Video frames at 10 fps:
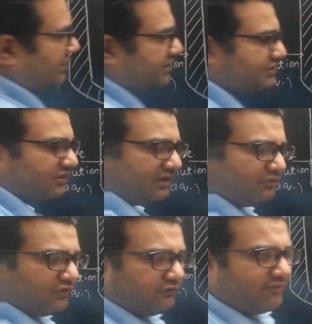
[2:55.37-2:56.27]
So the
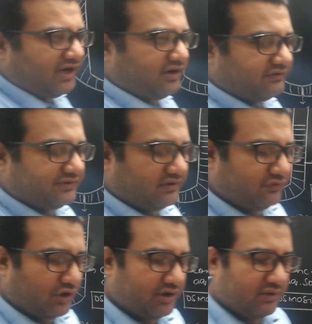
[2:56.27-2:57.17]
movement of the
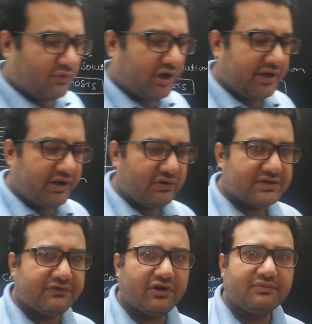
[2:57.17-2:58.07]
water molecules
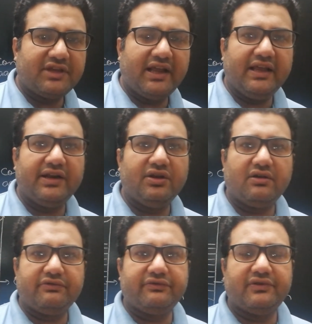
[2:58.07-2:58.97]
from the area
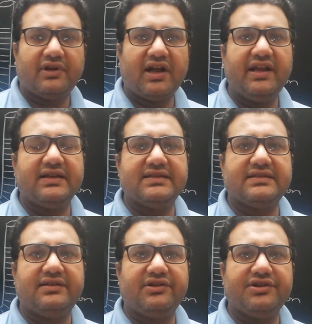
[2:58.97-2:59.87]
of high
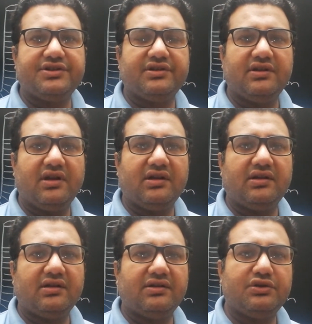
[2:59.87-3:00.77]
concentration
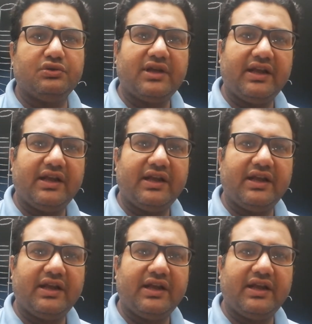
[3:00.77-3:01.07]
to the